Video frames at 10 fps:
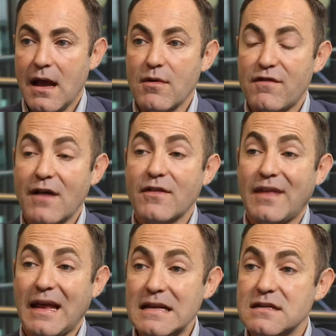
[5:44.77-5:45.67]
and we found
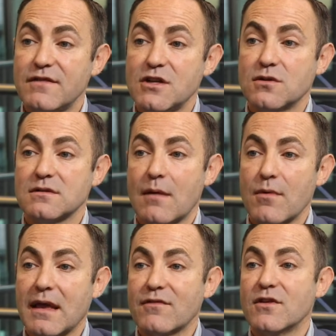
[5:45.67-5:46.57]
that the individuals that
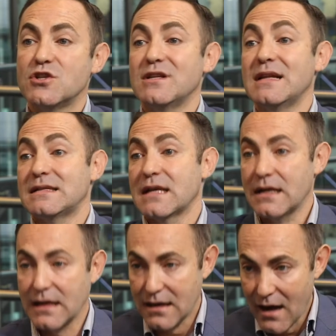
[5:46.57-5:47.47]
were given the
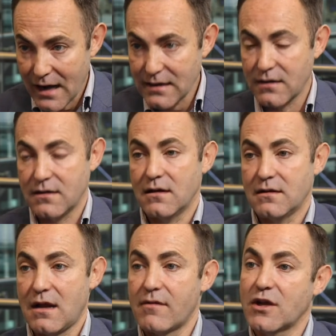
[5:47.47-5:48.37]
genetically guided
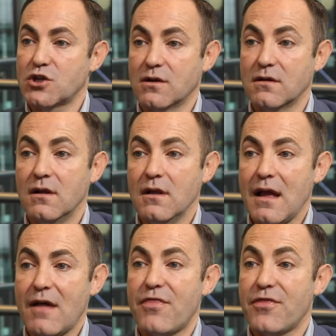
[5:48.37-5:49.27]
direction
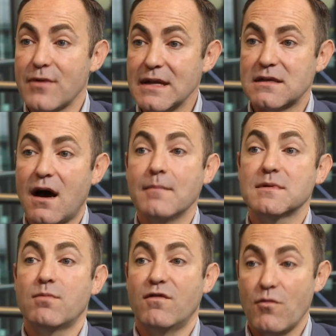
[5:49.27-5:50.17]
had 3
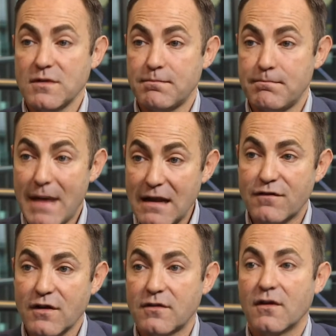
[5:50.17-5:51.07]
times performance
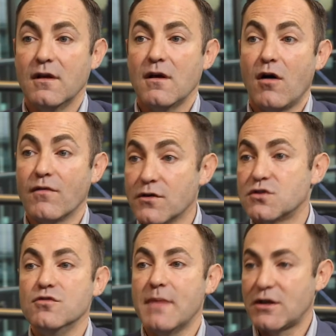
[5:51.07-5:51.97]
benefit on those two